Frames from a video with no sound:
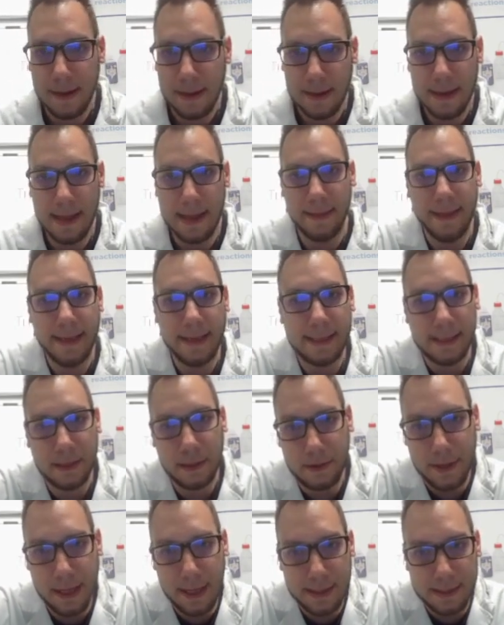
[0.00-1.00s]
and this
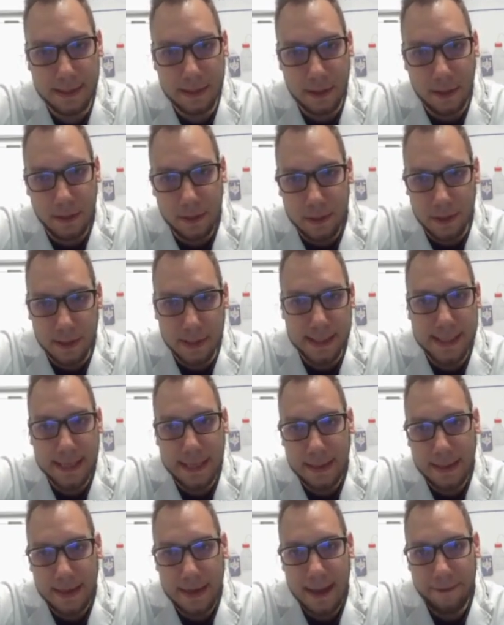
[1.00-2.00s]
grants a longer
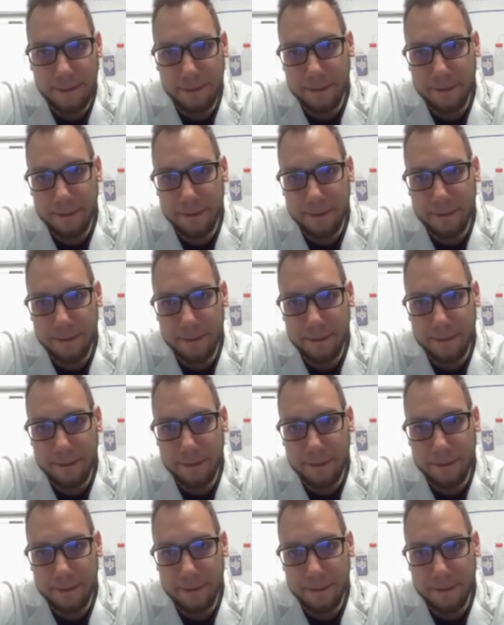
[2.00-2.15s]
cell life.